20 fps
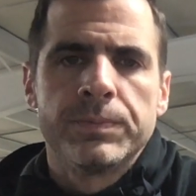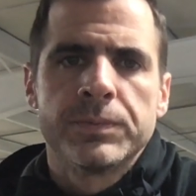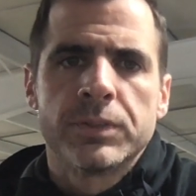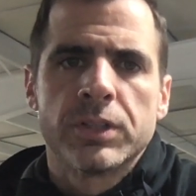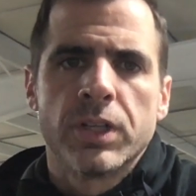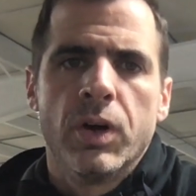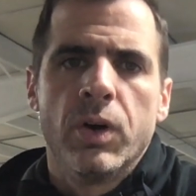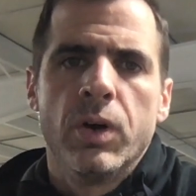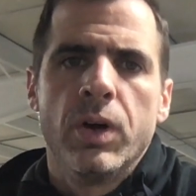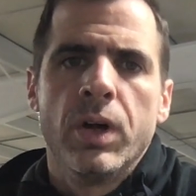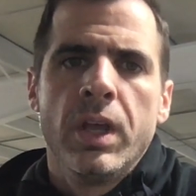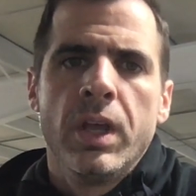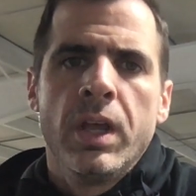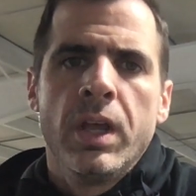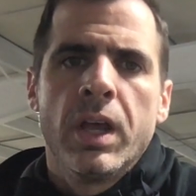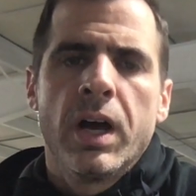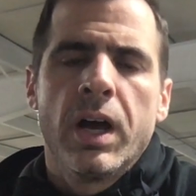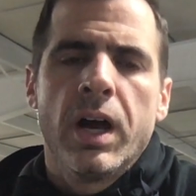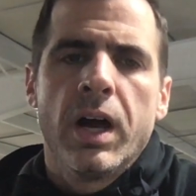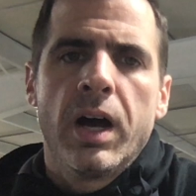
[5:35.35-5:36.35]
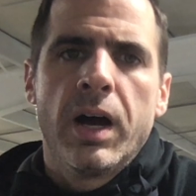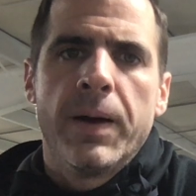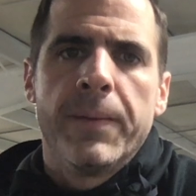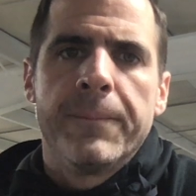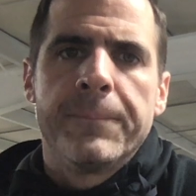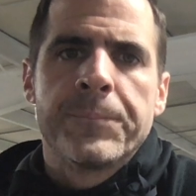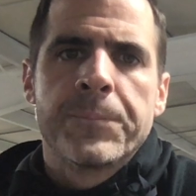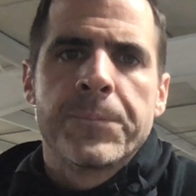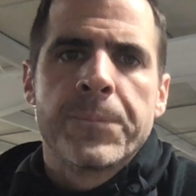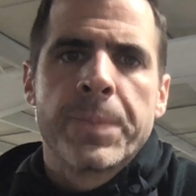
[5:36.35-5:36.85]
So,
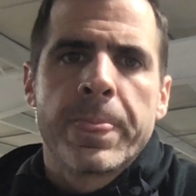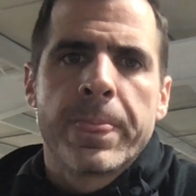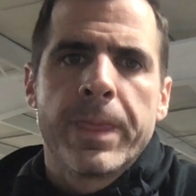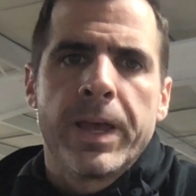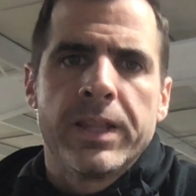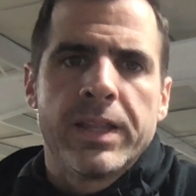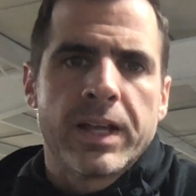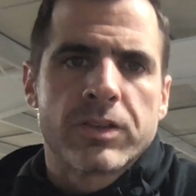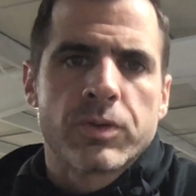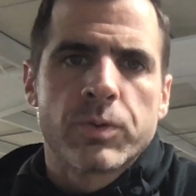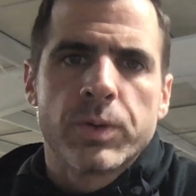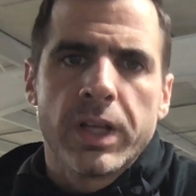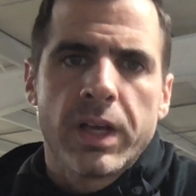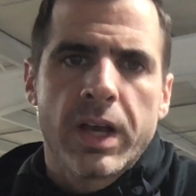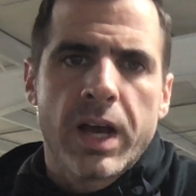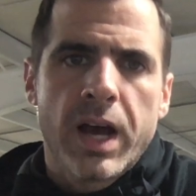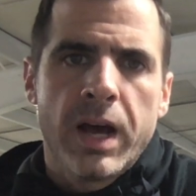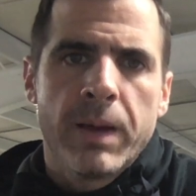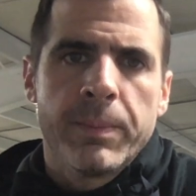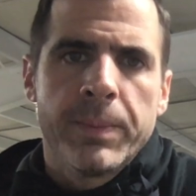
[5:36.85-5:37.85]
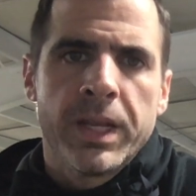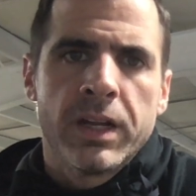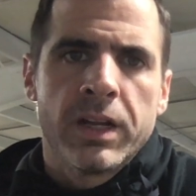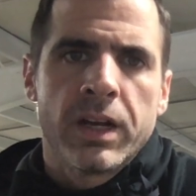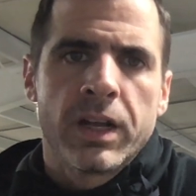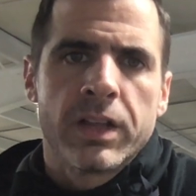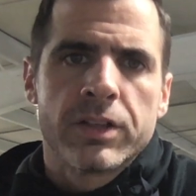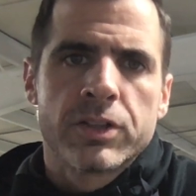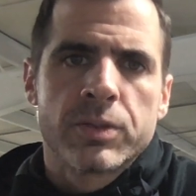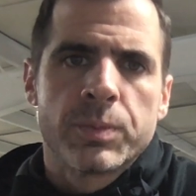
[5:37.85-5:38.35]
and that's really common in
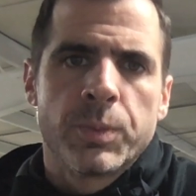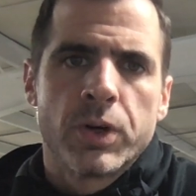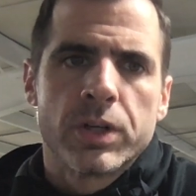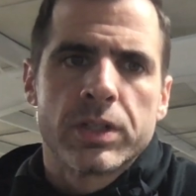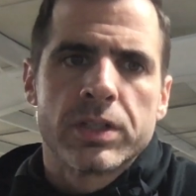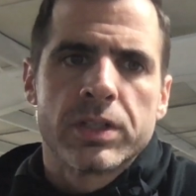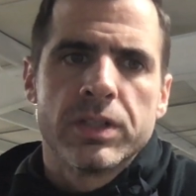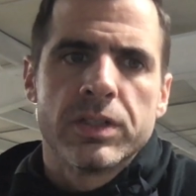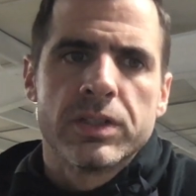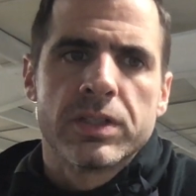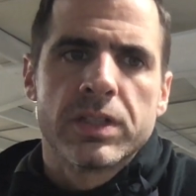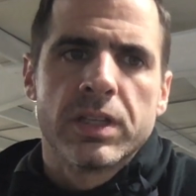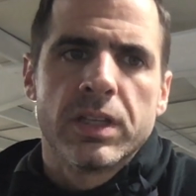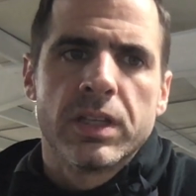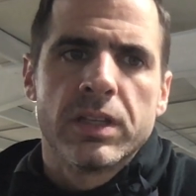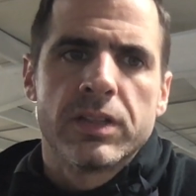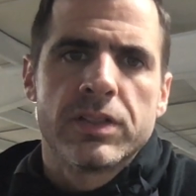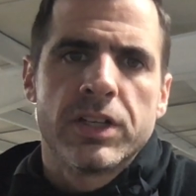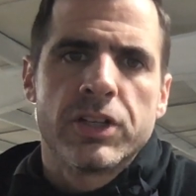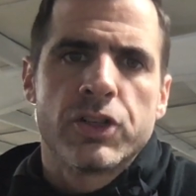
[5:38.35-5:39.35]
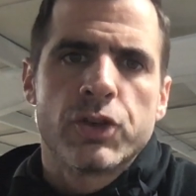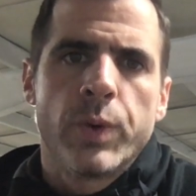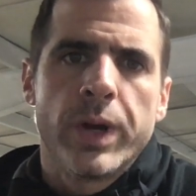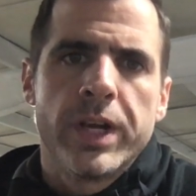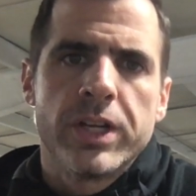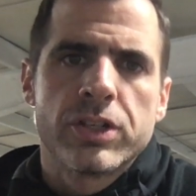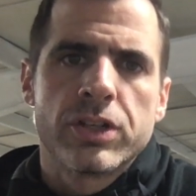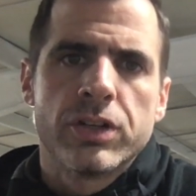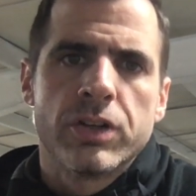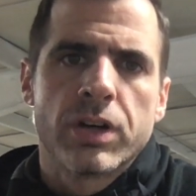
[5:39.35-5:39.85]
other sports, is
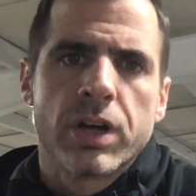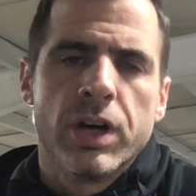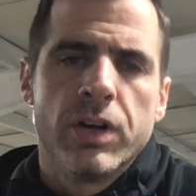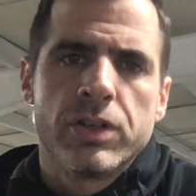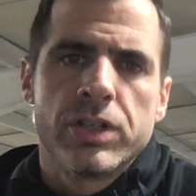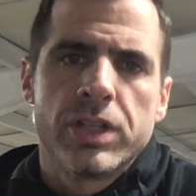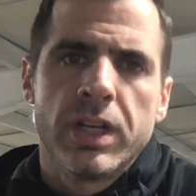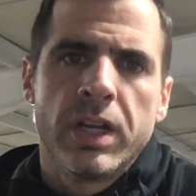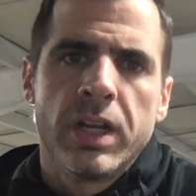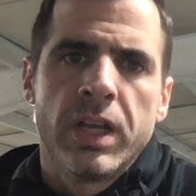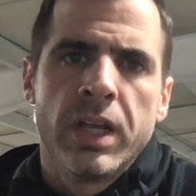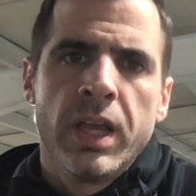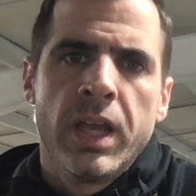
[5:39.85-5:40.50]
situational coaching.